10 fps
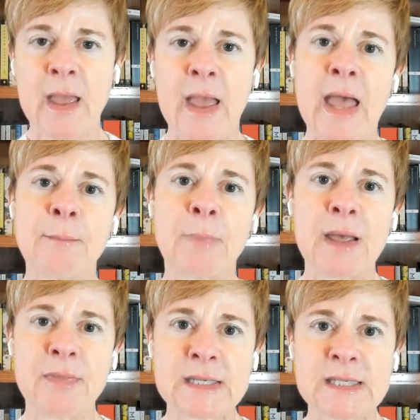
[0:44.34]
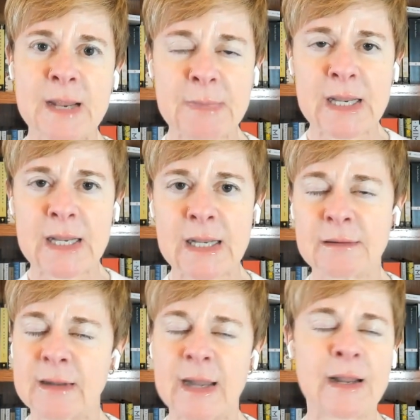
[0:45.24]
And by this, I
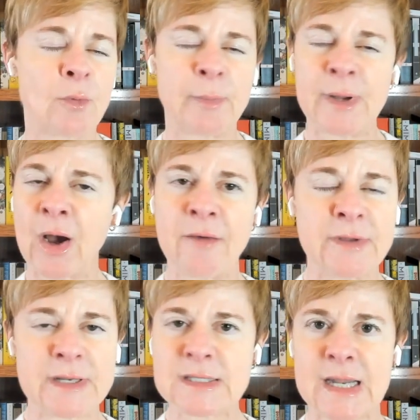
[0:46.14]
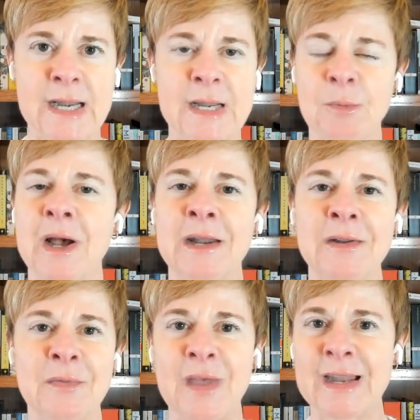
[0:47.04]
mean, and it will be obvious to
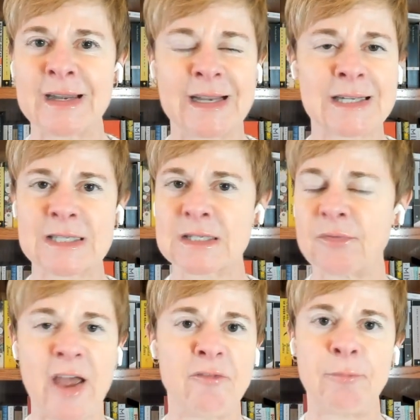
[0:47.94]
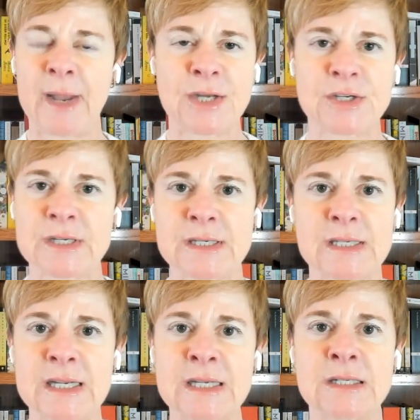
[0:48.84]
anyone that gets 5
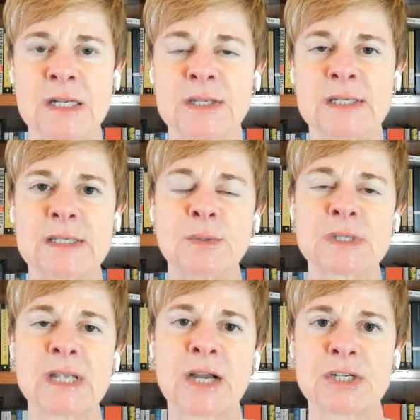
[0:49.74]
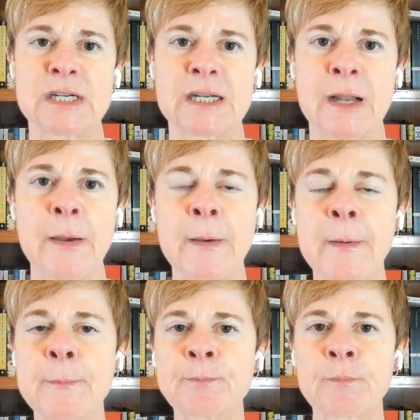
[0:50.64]
pages into this new section,
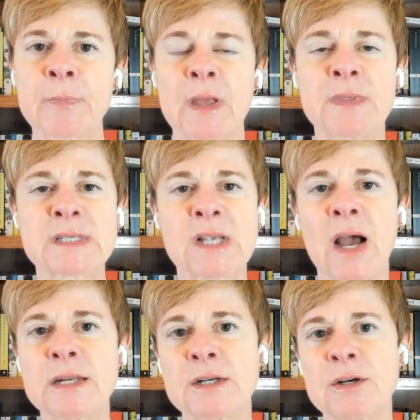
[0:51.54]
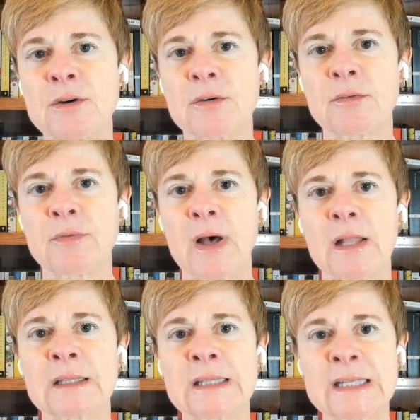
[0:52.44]
this kind of
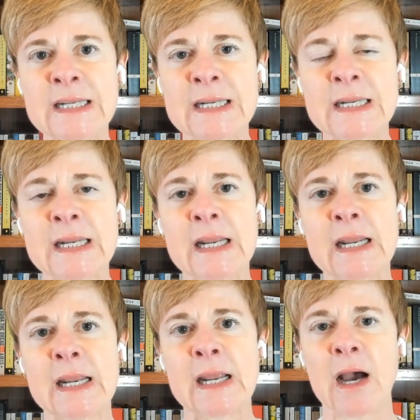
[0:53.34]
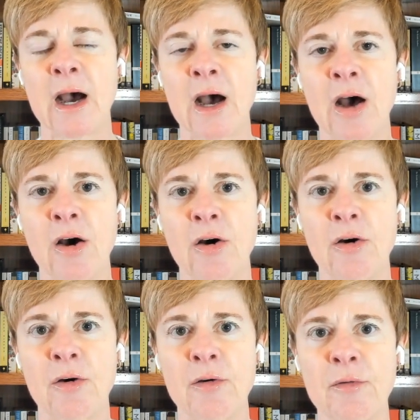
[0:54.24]
litany
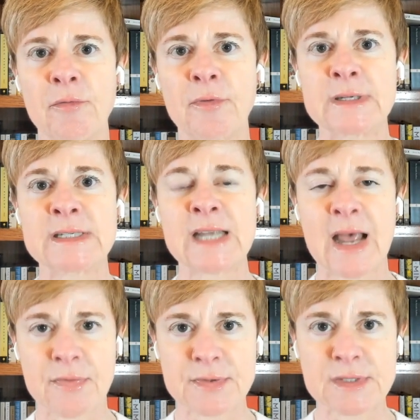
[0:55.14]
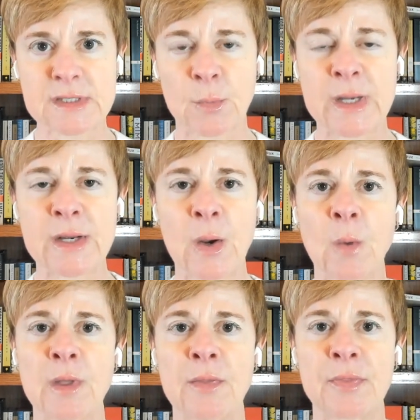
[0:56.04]
of deaths. We
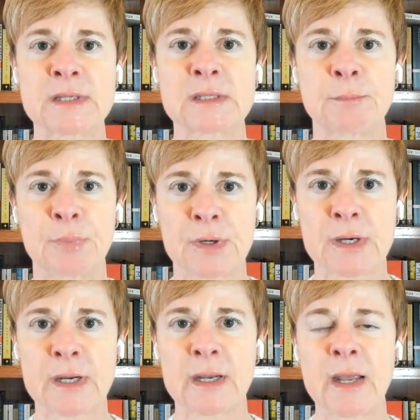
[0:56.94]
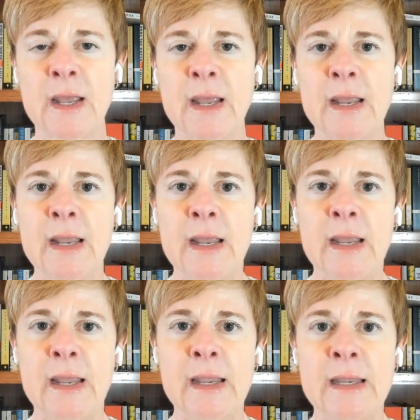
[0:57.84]
know that this book
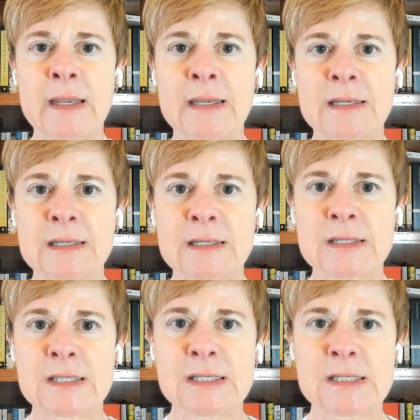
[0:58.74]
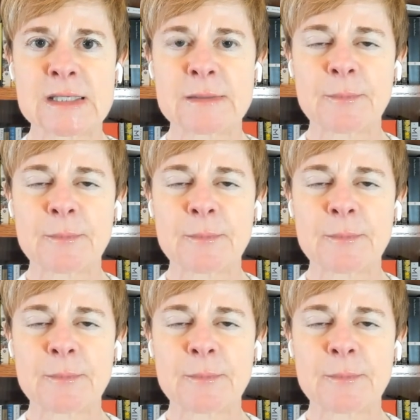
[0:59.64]
is